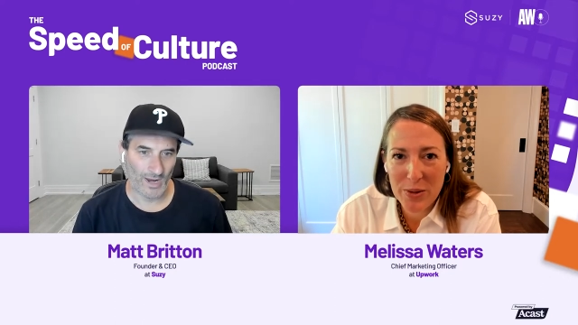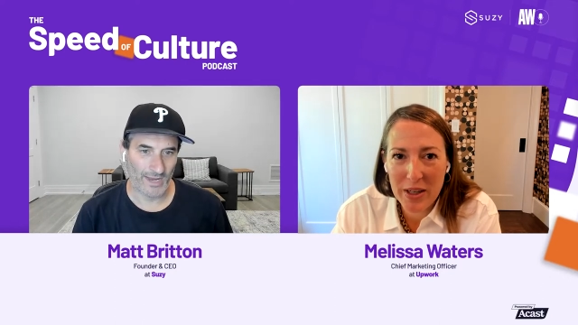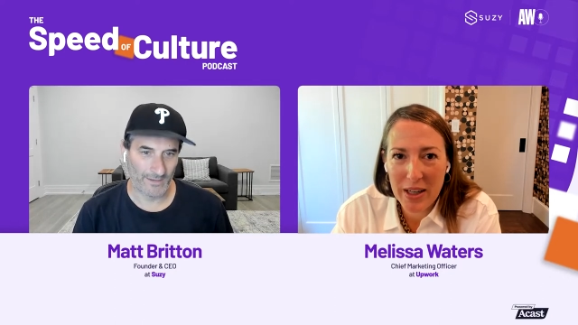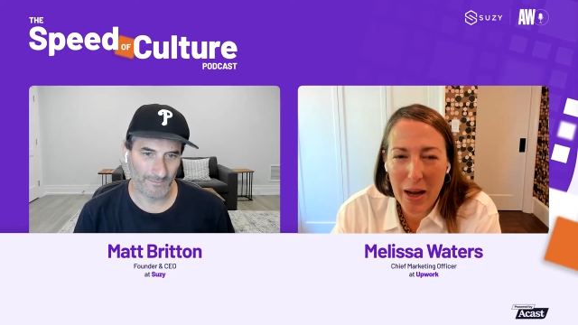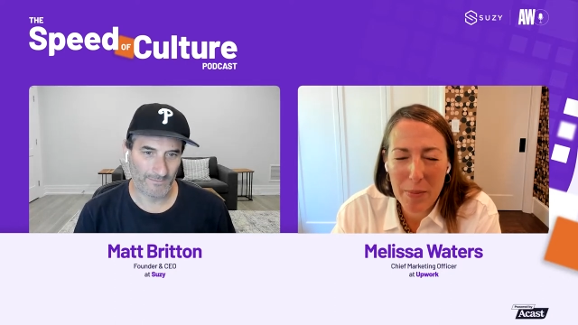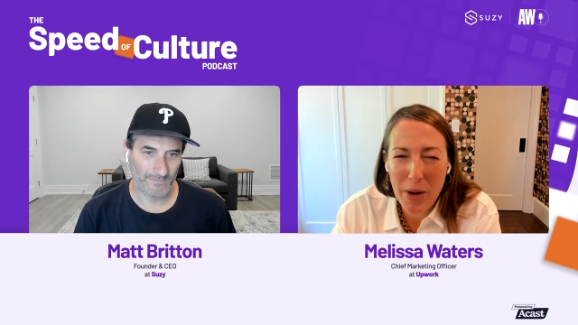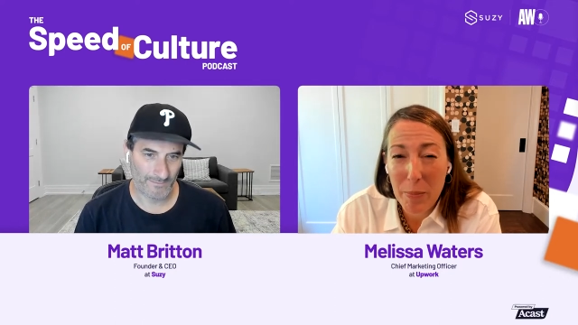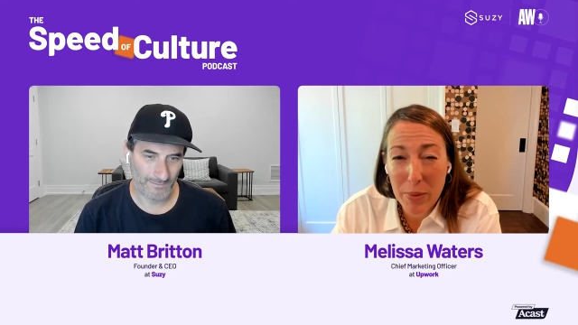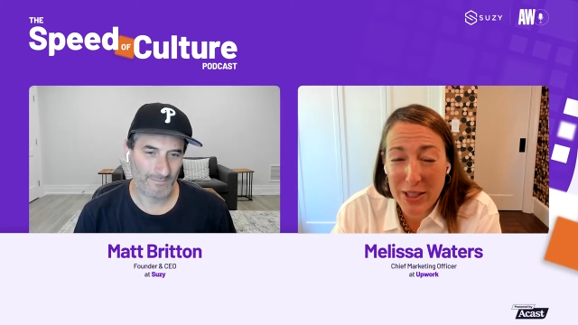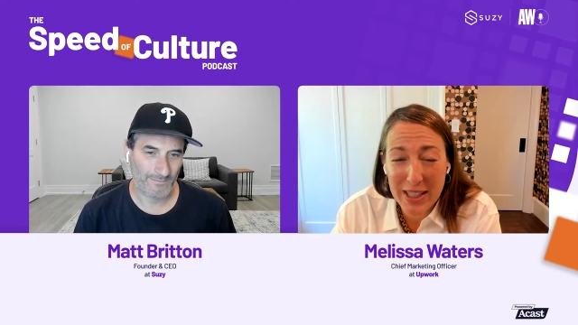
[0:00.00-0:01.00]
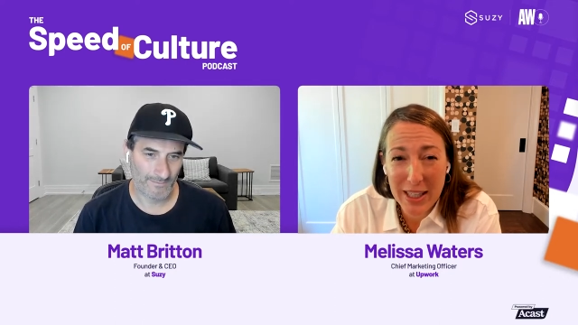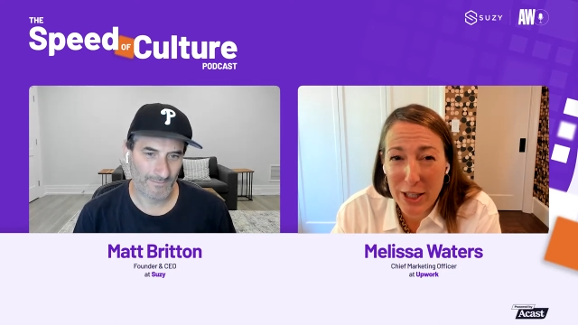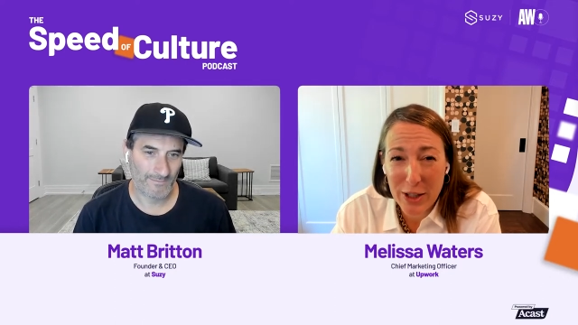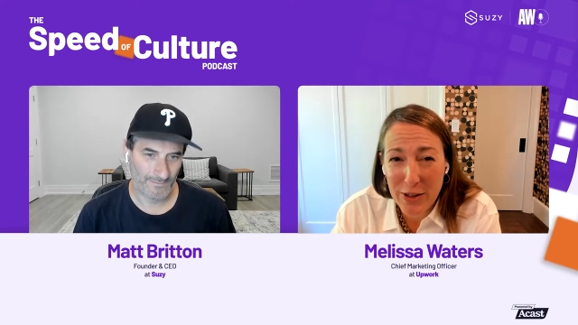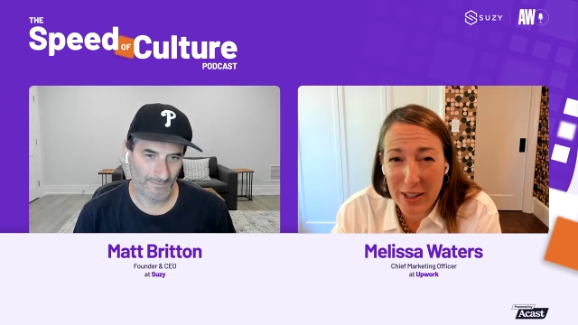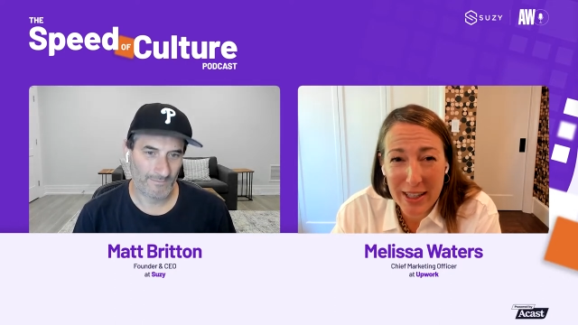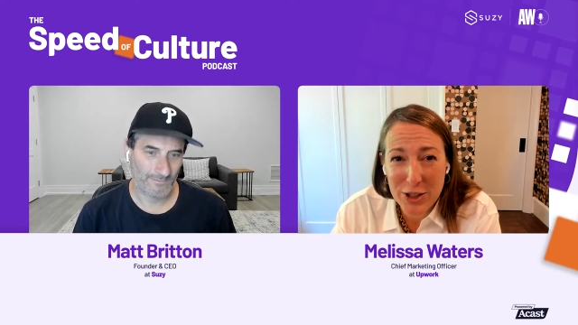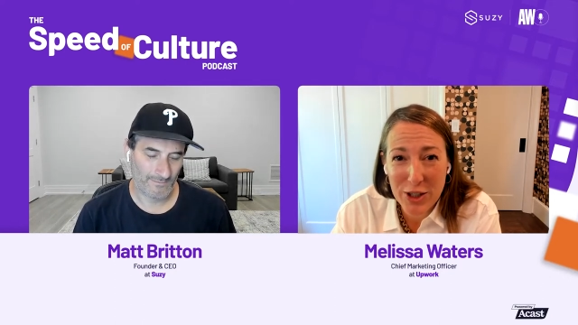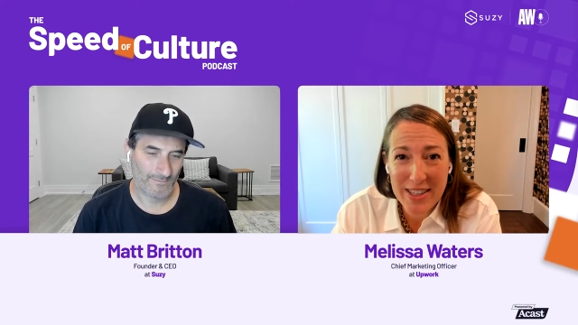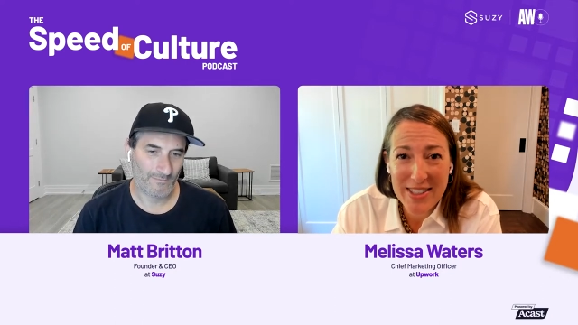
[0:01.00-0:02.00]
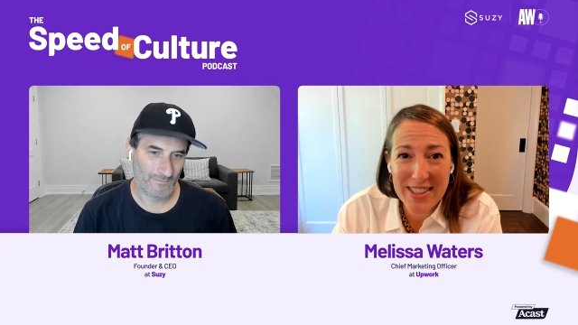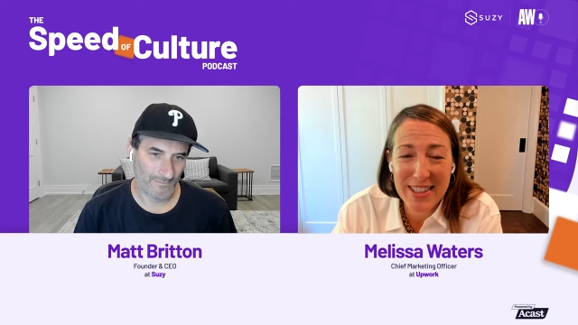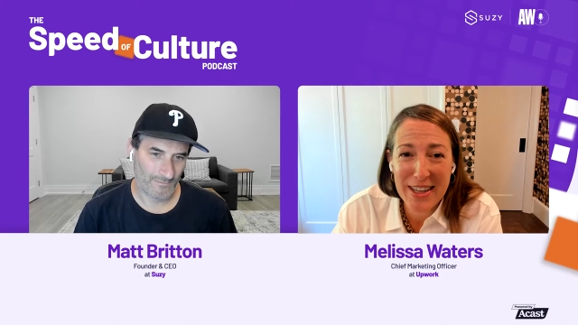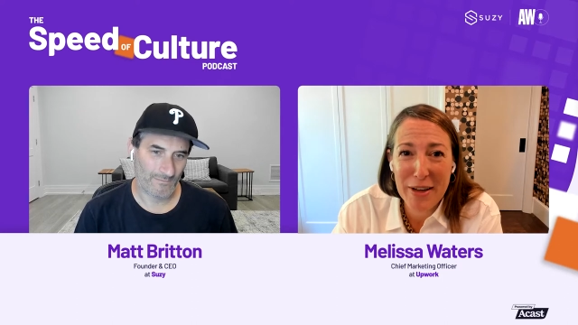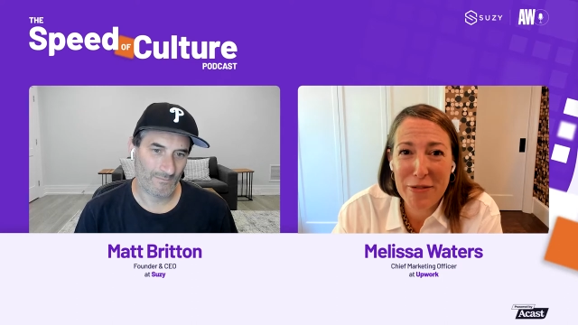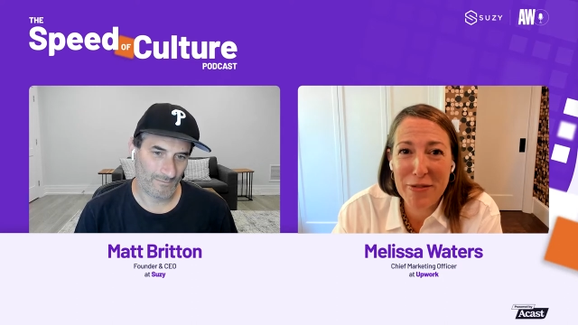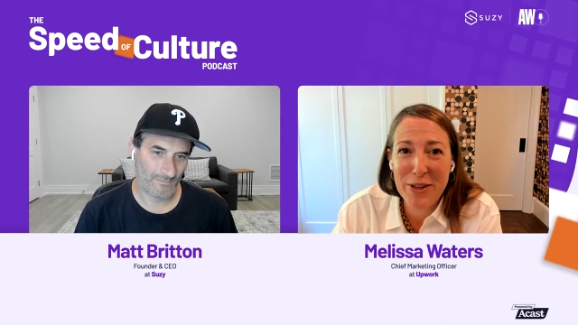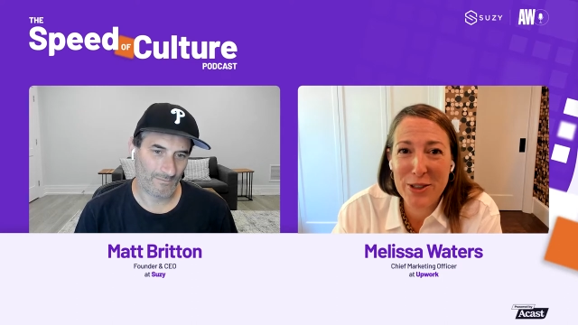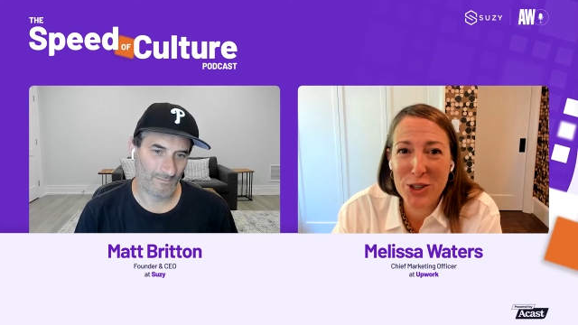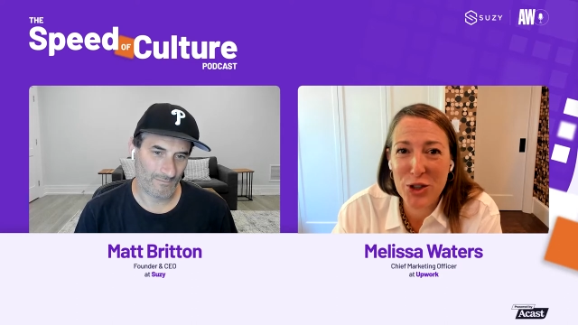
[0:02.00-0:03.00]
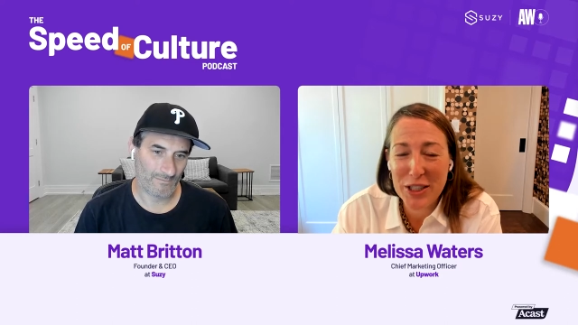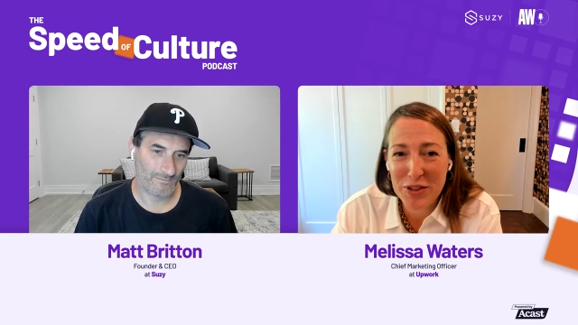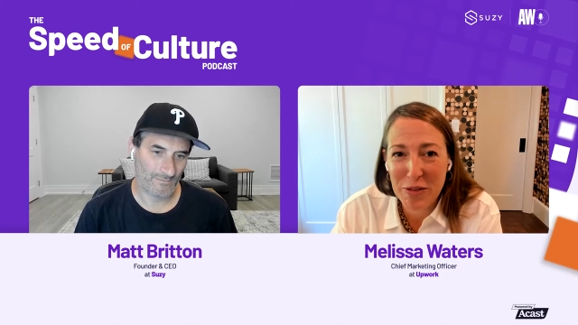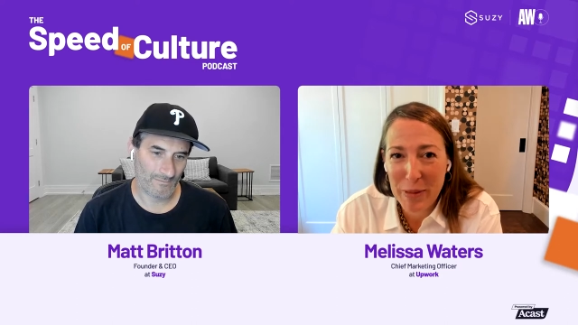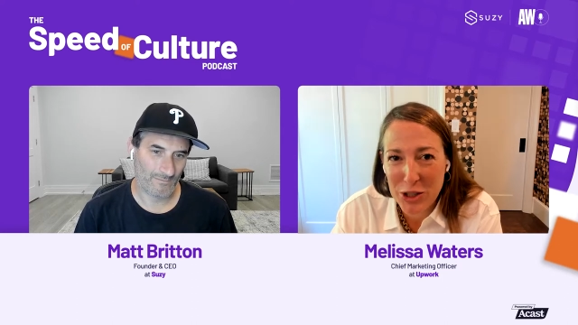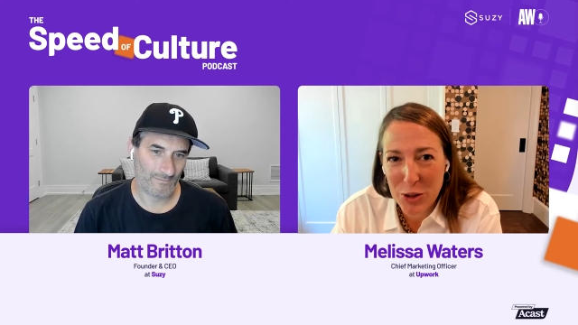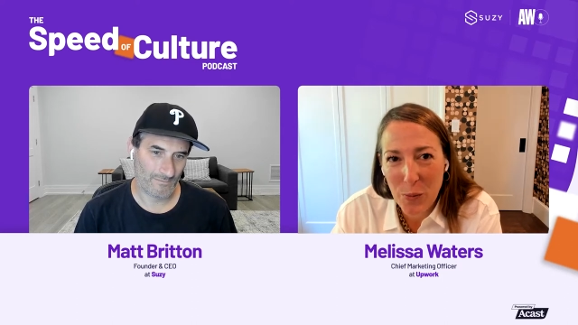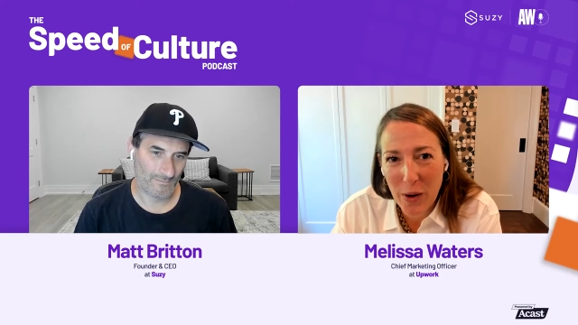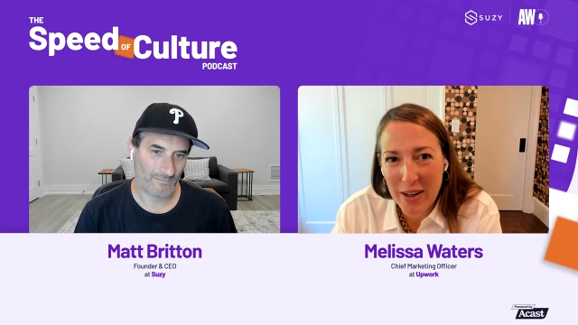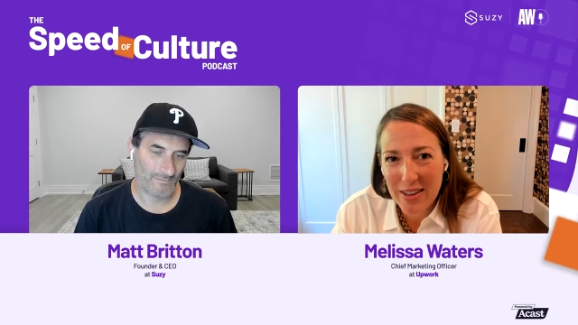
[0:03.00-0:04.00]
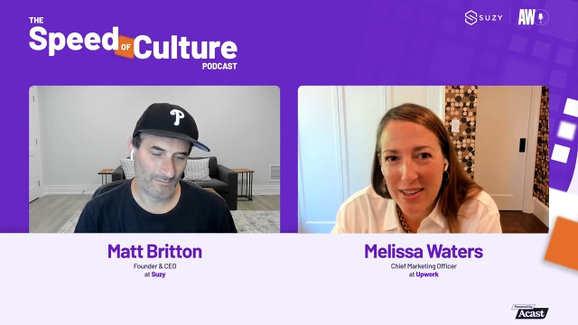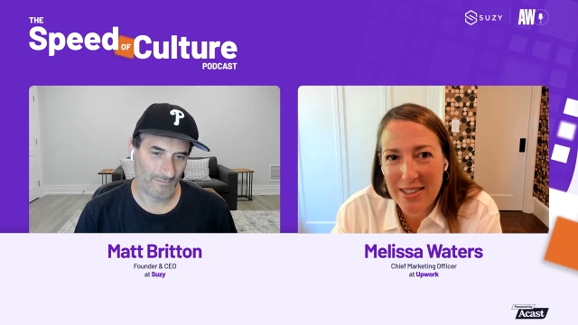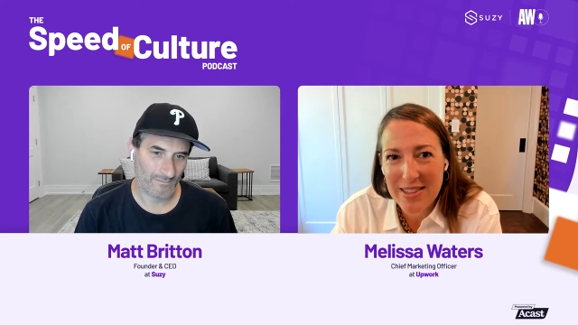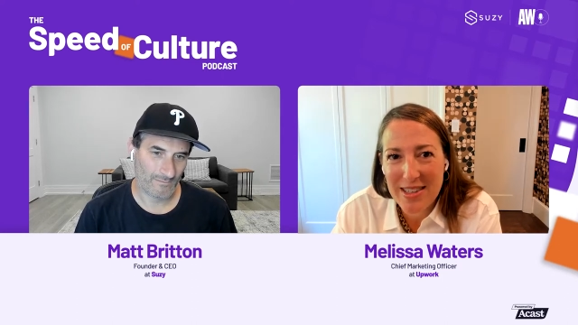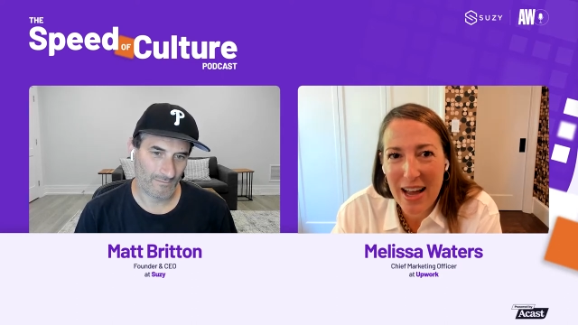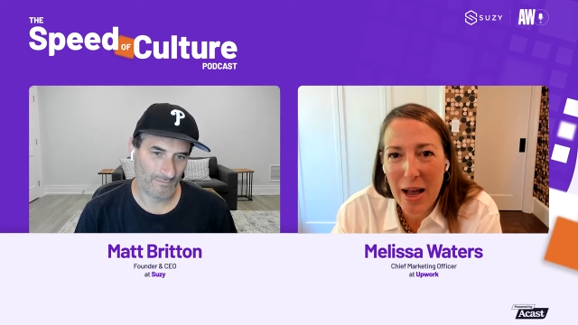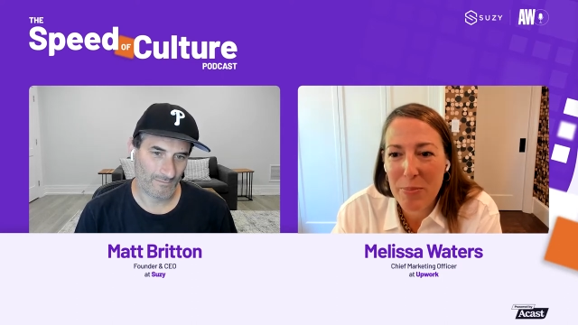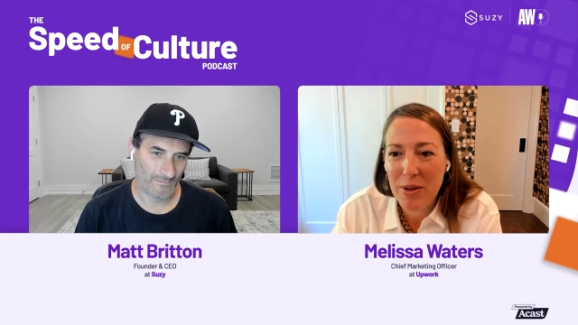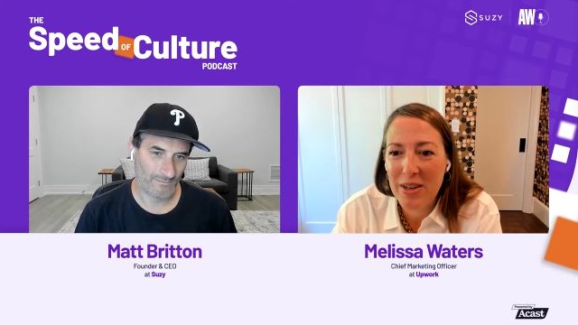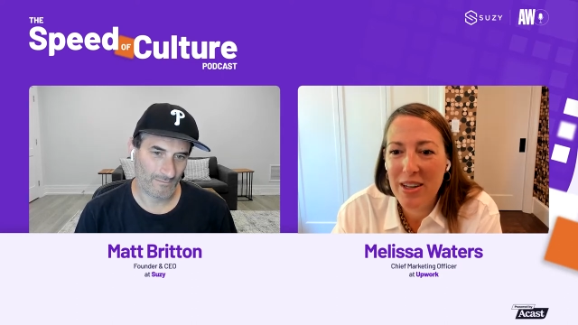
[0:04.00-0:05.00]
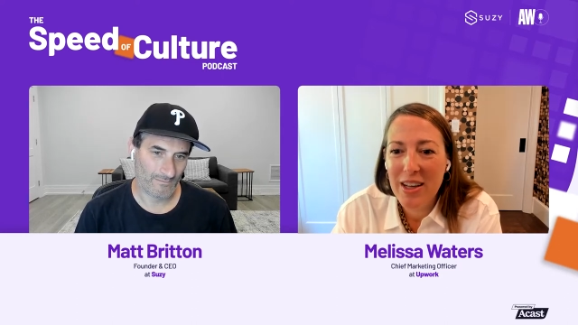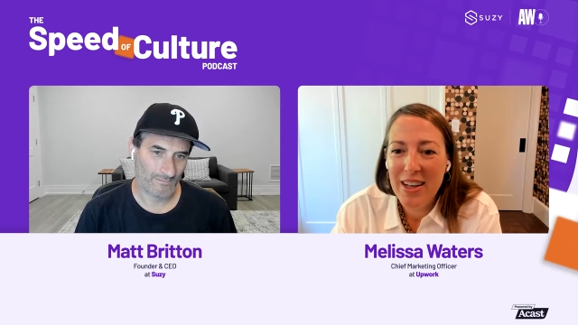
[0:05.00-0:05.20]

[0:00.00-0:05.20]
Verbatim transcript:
Speaker 1: doing i'm not particularly interested if there's transformation work that needs to happen